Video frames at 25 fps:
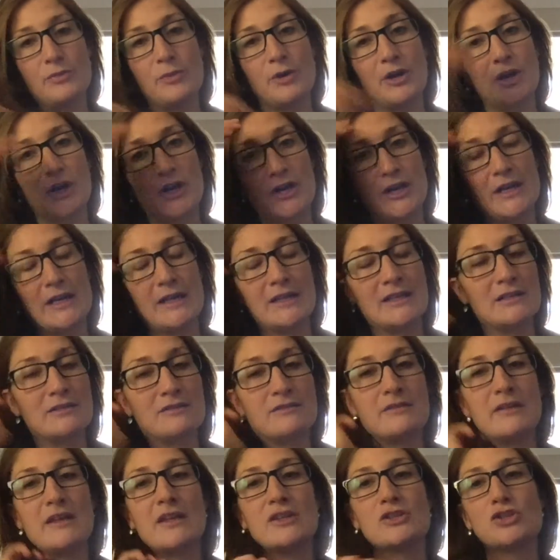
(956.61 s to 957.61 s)
work
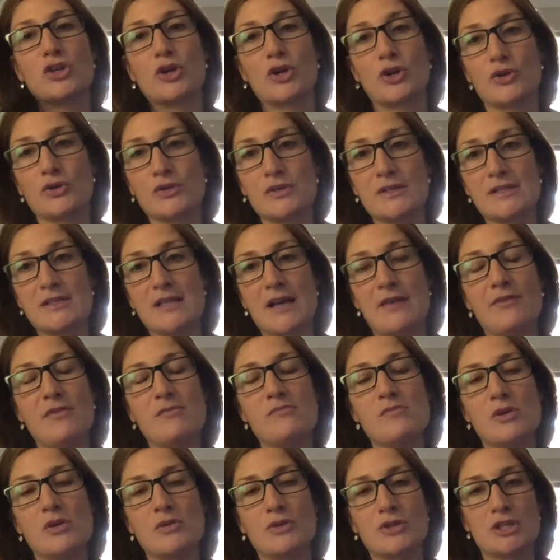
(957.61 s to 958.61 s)
and internal stuff
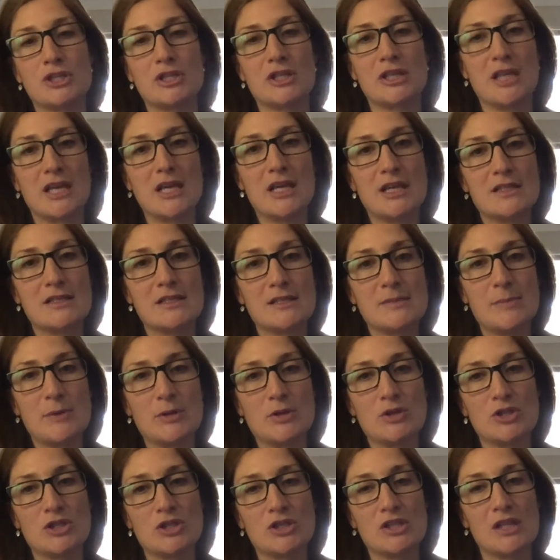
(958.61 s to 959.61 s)
emotionally and
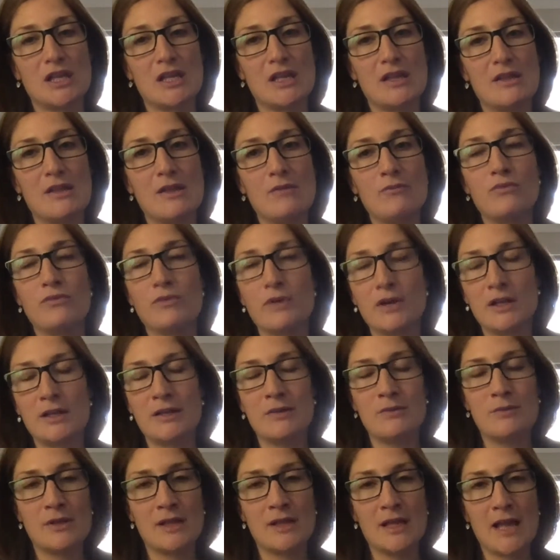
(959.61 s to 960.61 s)
spiritually really, really